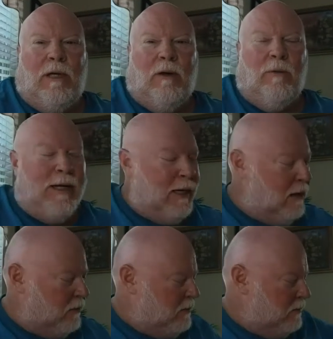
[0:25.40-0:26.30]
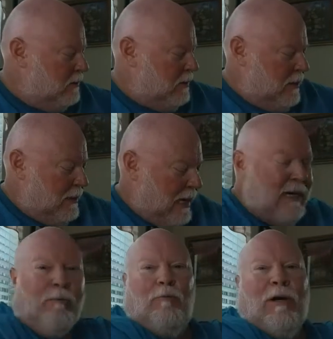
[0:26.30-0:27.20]
here we go. I
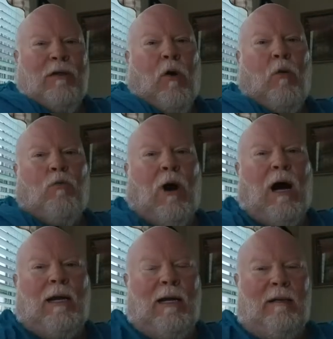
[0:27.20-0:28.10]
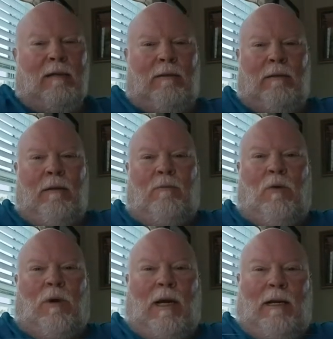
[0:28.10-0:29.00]
didn't bring the whole rod in,
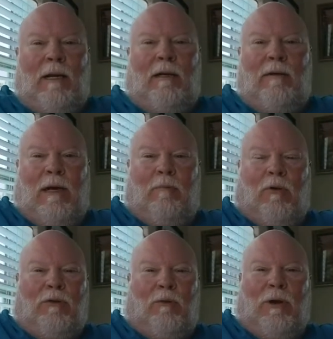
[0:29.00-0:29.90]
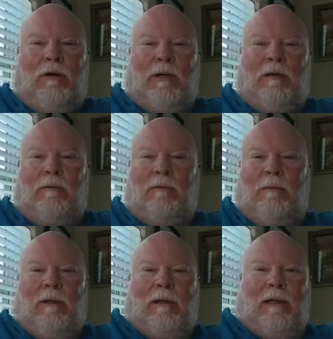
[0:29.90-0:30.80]
but what I did, I brought the reel in
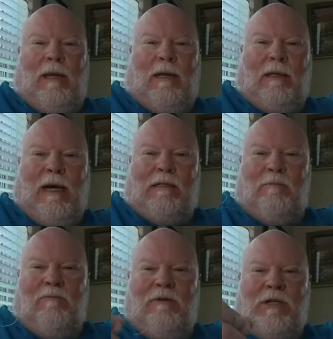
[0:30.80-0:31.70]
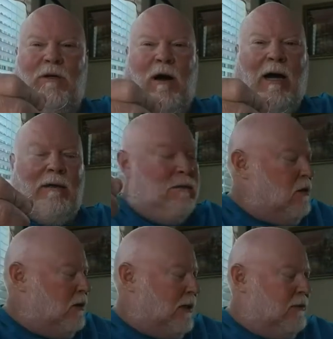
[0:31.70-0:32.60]
and got some fishing line
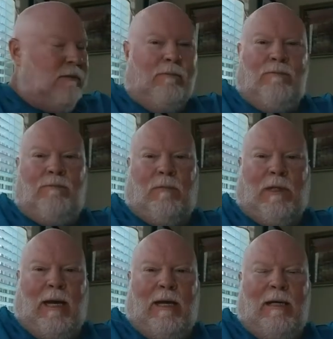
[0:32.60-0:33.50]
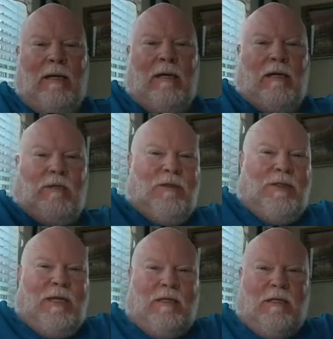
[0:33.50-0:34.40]
on it. Okay, so
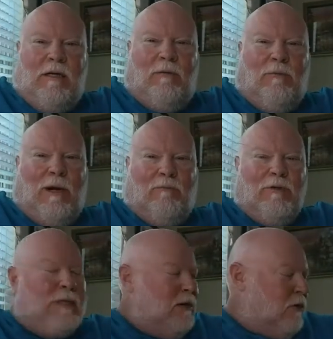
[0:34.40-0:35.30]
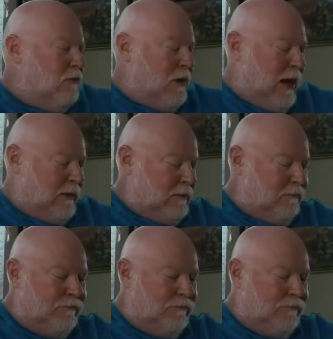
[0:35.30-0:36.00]
this is going to represent our rod,